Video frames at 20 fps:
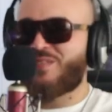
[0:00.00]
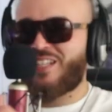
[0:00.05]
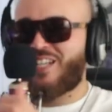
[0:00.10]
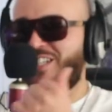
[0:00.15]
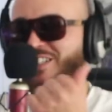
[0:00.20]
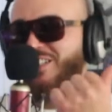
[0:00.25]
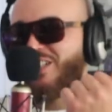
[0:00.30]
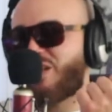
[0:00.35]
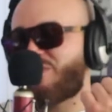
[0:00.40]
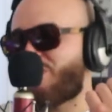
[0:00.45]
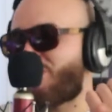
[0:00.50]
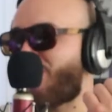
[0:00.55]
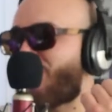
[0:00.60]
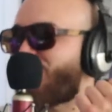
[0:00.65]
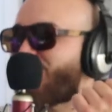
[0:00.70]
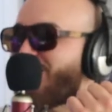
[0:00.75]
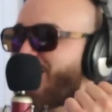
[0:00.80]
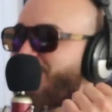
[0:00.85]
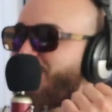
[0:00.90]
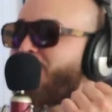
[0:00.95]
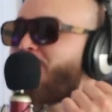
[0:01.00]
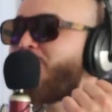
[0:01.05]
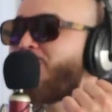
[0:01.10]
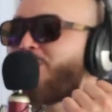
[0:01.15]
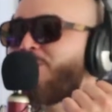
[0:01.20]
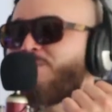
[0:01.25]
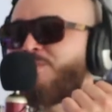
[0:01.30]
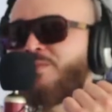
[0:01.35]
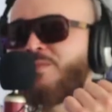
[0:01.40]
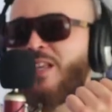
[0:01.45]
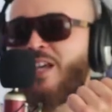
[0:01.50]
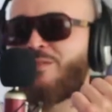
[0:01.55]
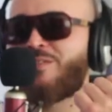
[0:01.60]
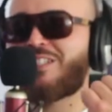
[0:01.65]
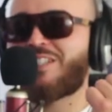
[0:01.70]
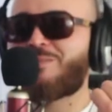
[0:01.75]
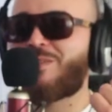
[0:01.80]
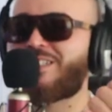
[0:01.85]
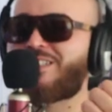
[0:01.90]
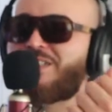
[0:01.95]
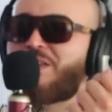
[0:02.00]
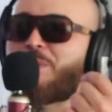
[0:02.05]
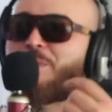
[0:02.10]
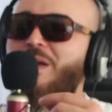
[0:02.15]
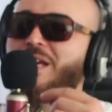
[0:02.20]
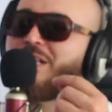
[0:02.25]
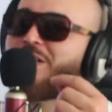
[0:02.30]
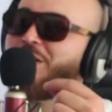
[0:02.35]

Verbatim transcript: Yesterday, my mom was like, you know, every time I see a